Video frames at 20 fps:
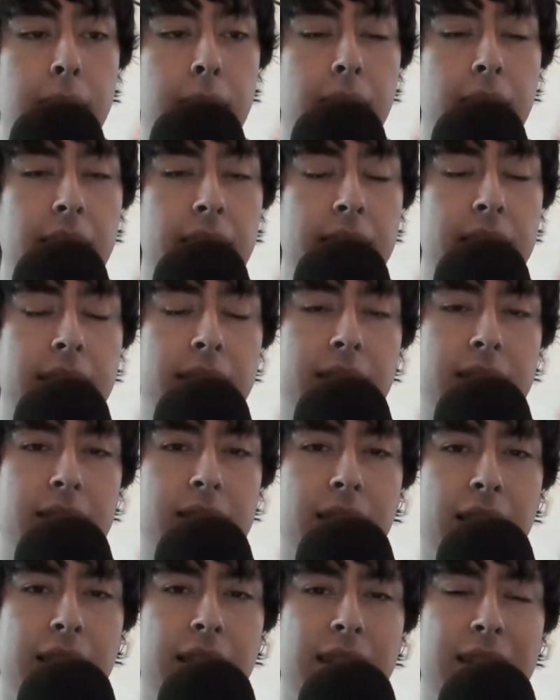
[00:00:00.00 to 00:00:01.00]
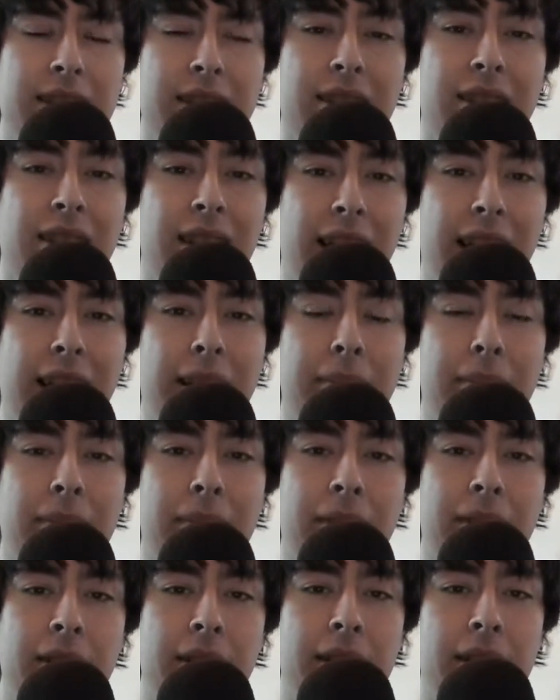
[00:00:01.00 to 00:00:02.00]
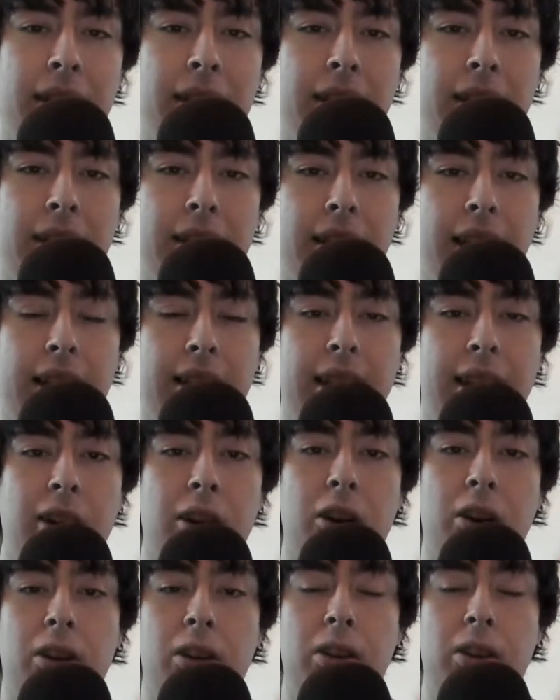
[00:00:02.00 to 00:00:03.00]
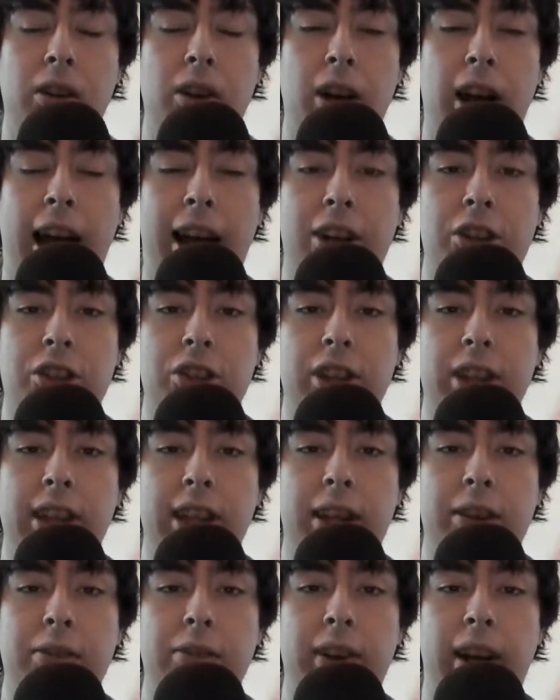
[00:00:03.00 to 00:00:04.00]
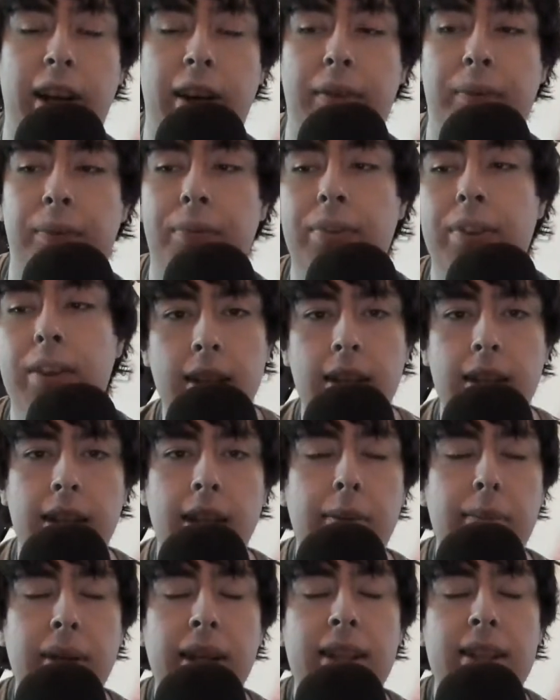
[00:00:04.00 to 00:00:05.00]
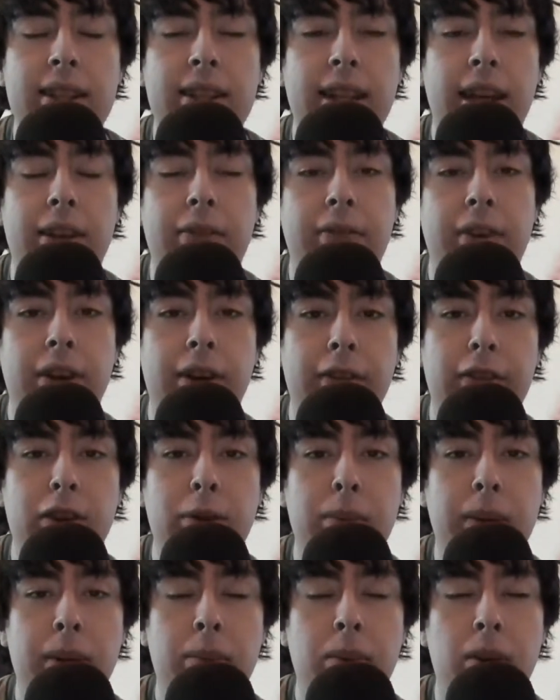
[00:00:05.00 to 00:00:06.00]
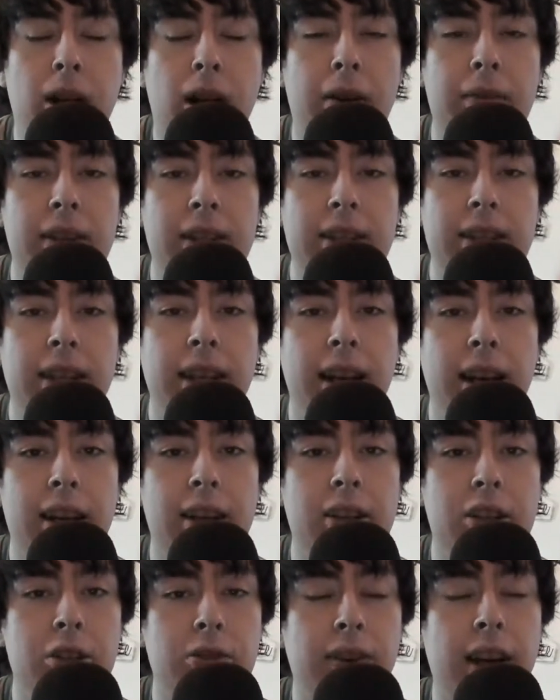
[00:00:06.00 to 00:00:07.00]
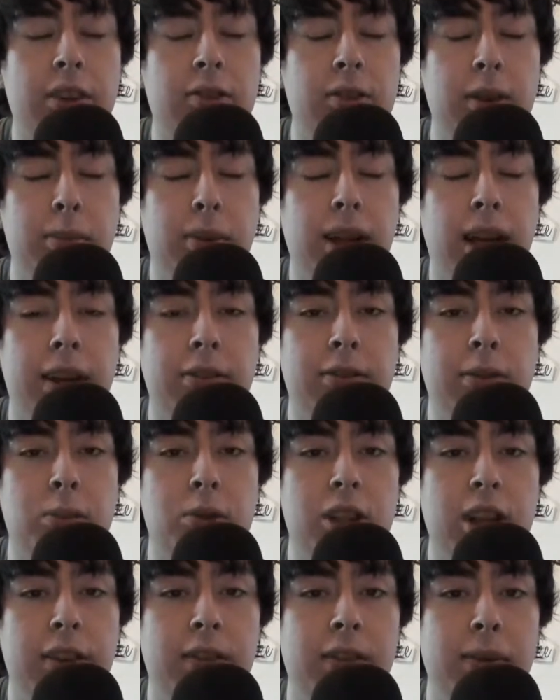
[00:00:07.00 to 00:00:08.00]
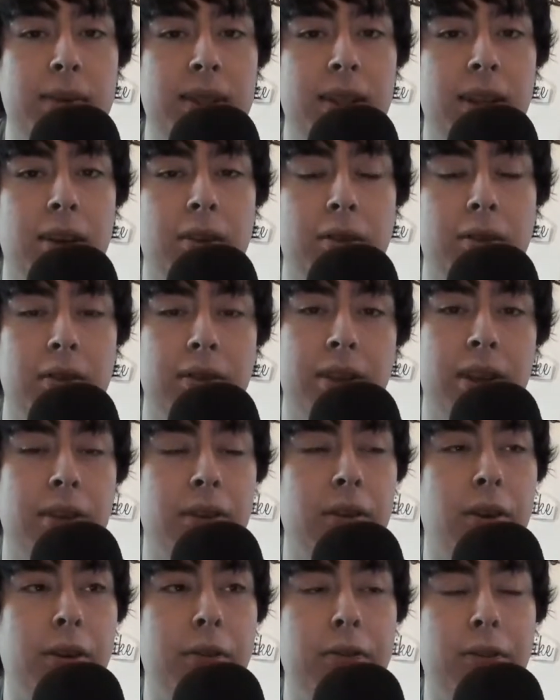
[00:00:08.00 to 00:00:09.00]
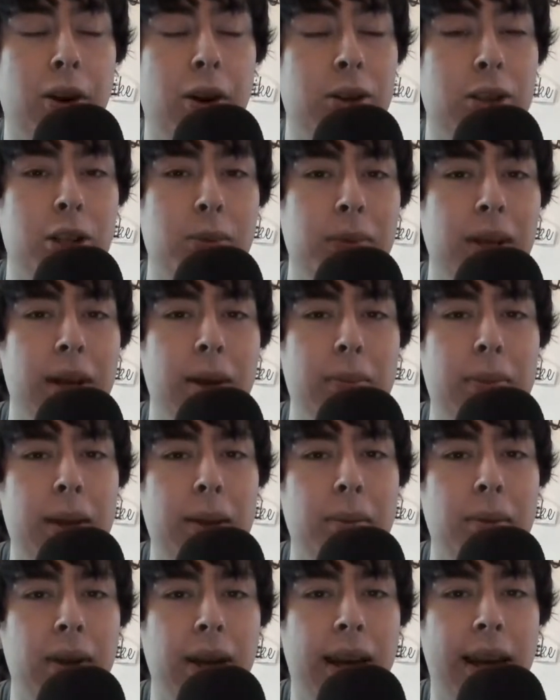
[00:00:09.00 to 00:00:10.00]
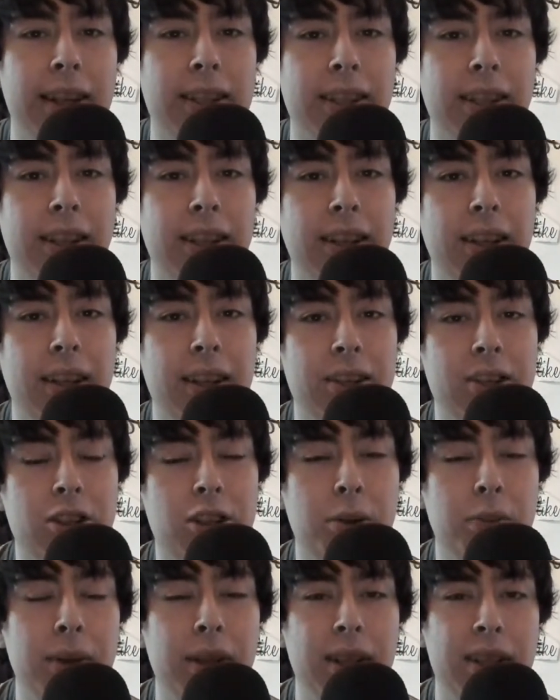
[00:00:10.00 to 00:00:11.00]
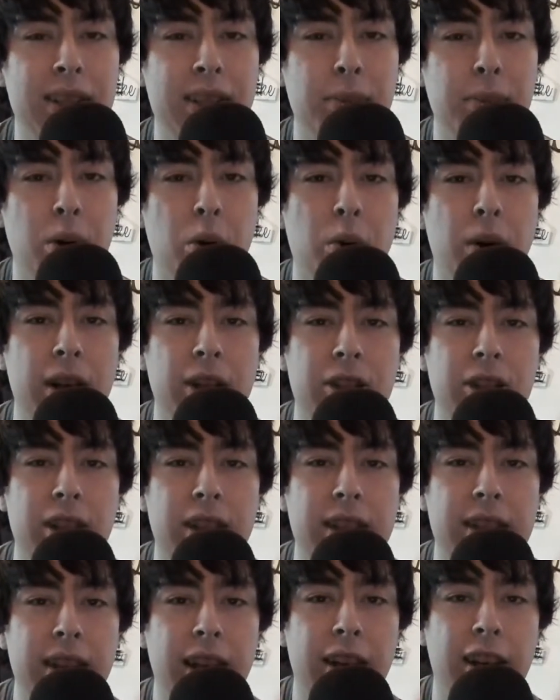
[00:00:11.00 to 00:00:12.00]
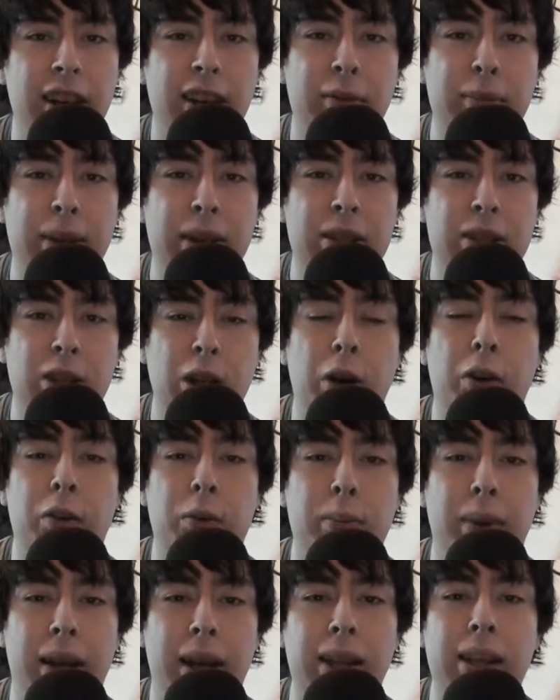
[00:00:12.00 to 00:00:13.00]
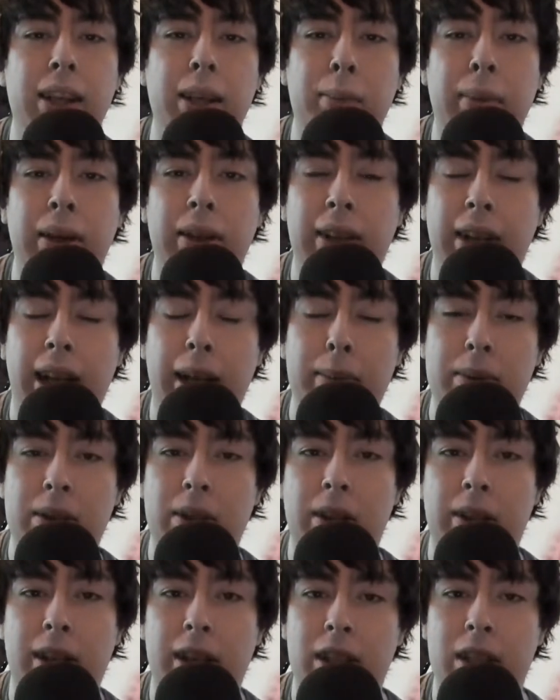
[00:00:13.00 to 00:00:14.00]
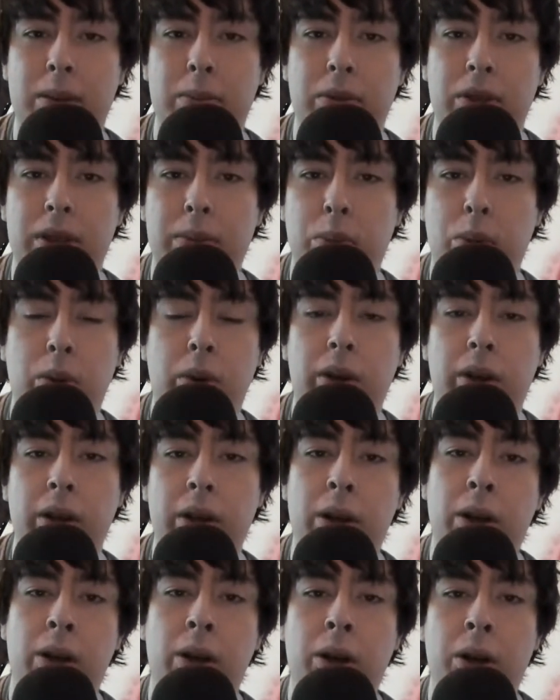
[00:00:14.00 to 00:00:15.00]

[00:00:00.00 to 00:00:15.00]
But he does, he does claim that they all actually get read. That being said, very few people obviously get a direct reply from Jeff himself. There are far too many people asking stupidly simple questions that could have been solved by emailing Amazon customer support